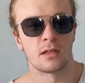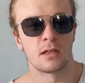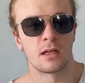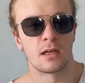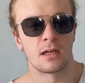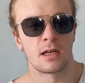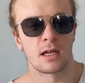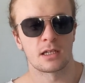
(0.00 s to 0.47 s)

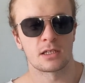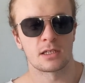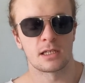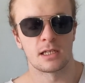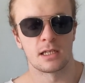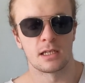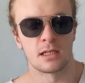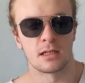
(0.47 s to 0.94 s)
that it
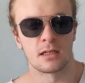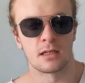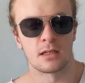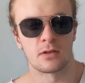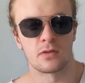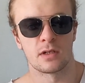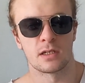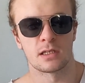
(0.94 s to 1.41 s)
actually
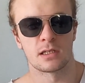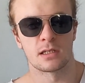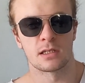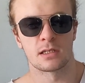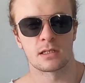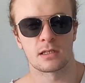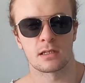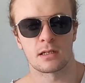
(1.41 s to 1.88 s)

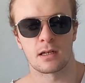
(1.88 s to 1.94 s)
increases,